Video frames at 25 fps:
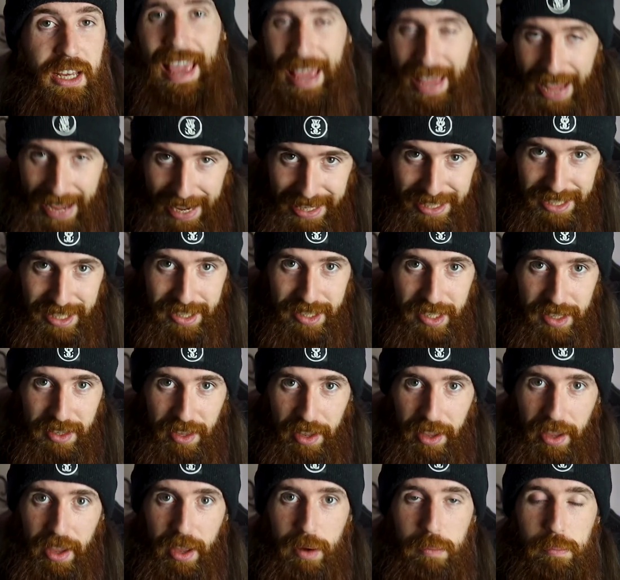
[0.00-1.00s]
Hated the
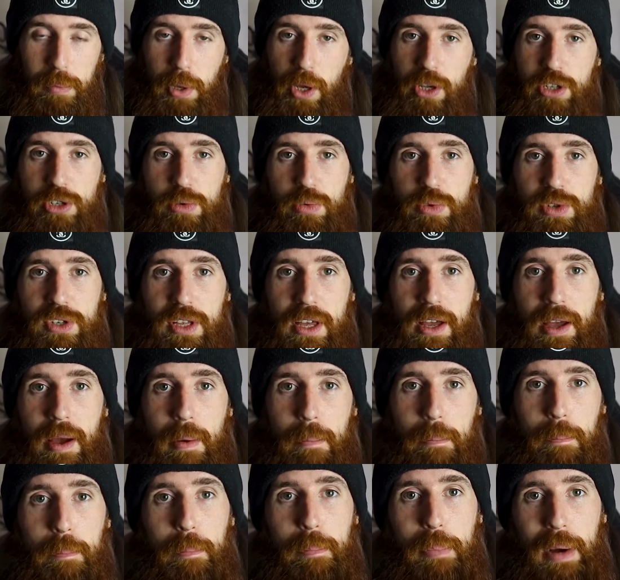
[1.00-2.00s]
Titan because it was like a
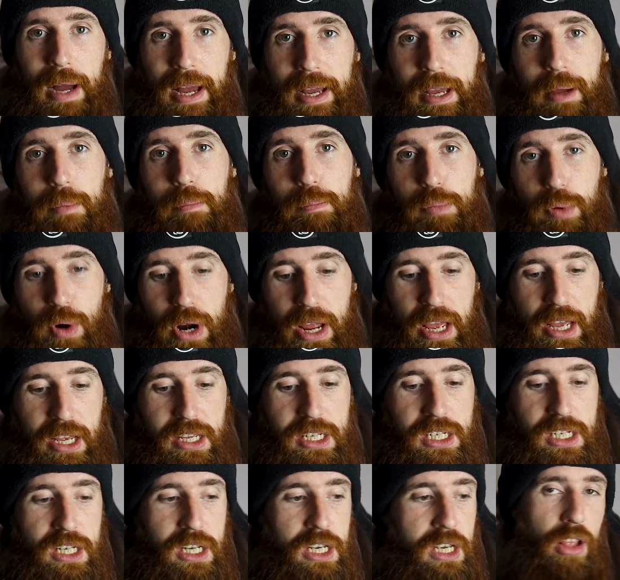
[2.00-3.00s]
bag of
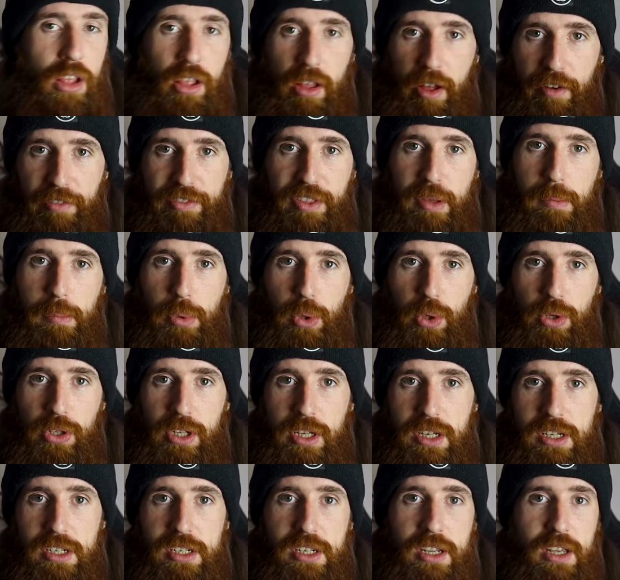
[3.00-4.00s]
bricks. Loved the
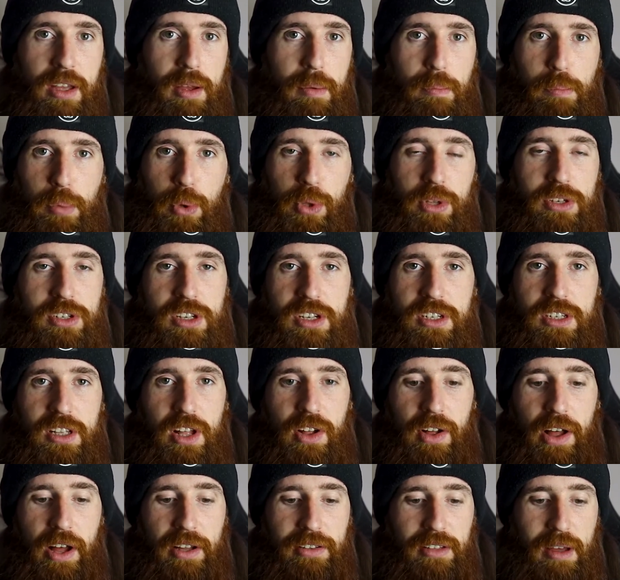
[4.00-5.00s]
Boulies. Boulies is
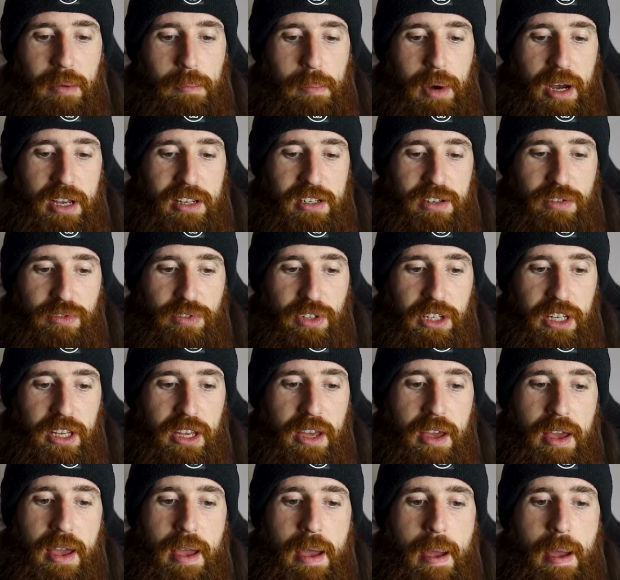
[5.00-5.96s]
still held up massively.